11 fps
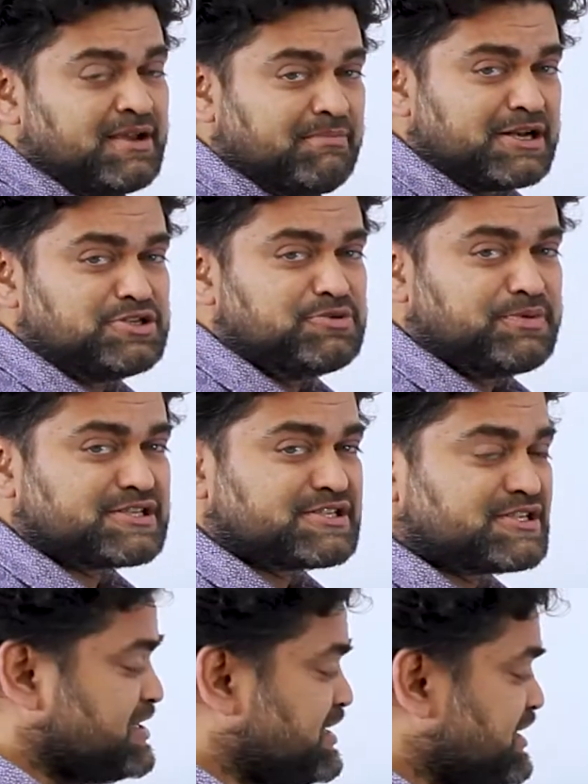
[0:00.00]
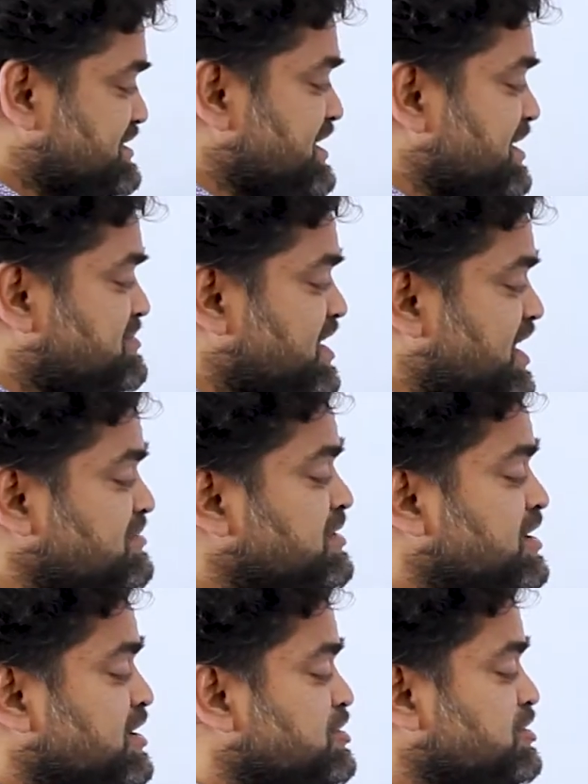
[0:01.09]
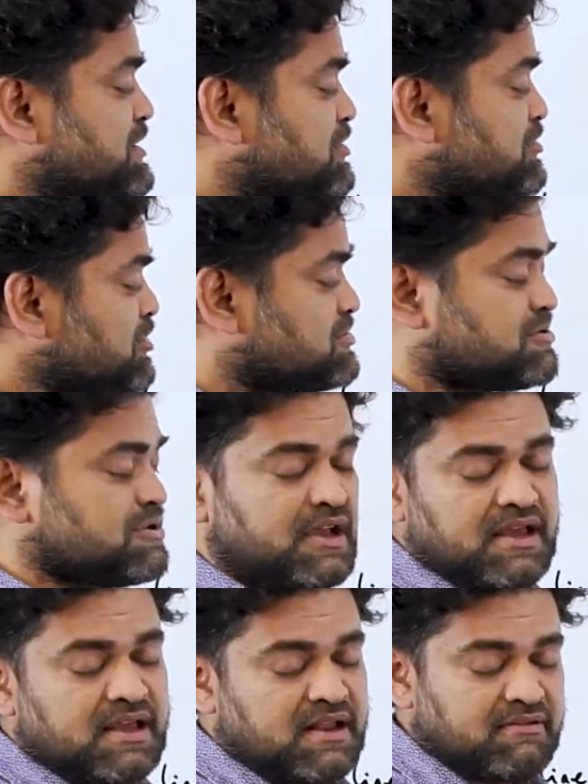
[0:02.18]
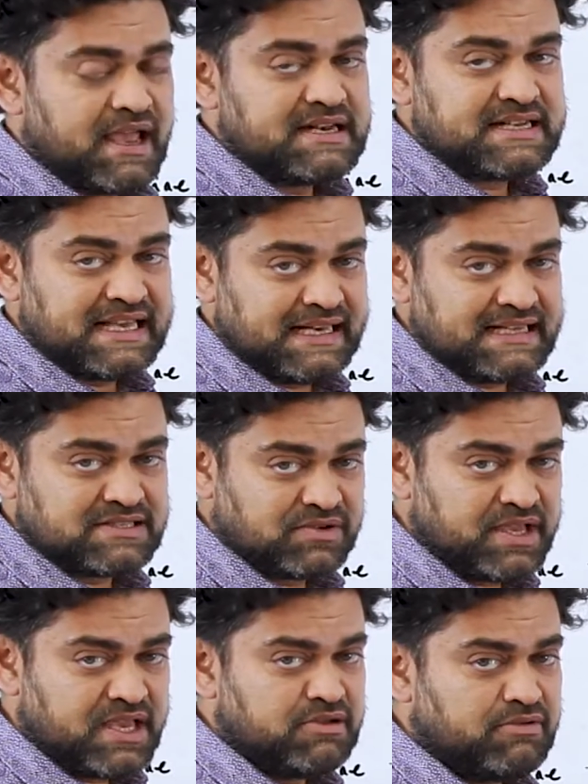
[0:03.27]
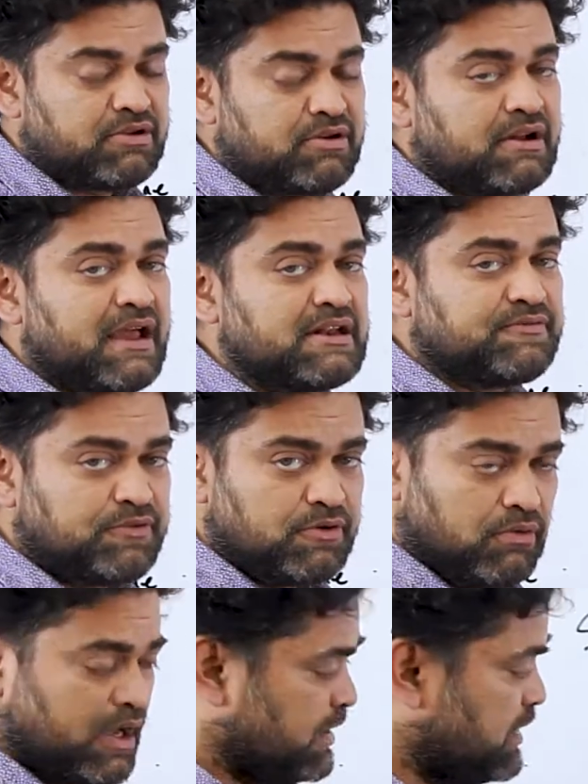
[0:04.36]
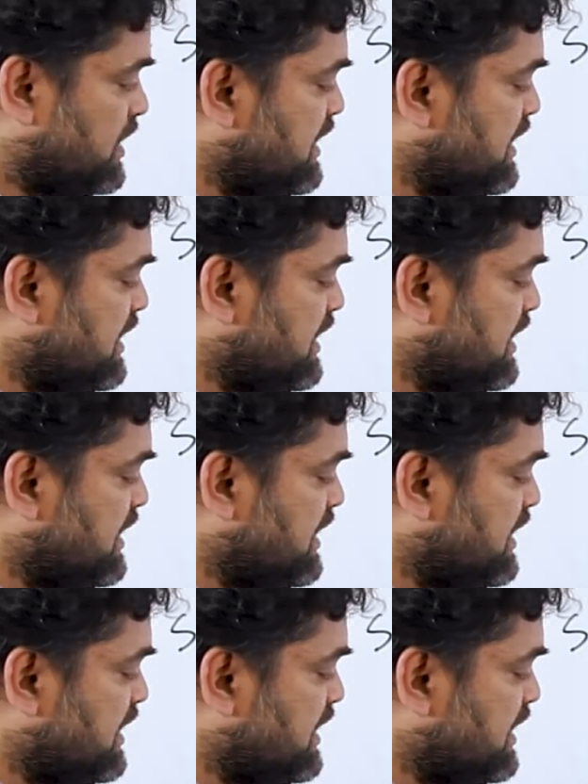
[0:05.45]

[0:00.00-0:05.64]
But you better, in exam time, you better not write LS, okay? You will gonna write full one.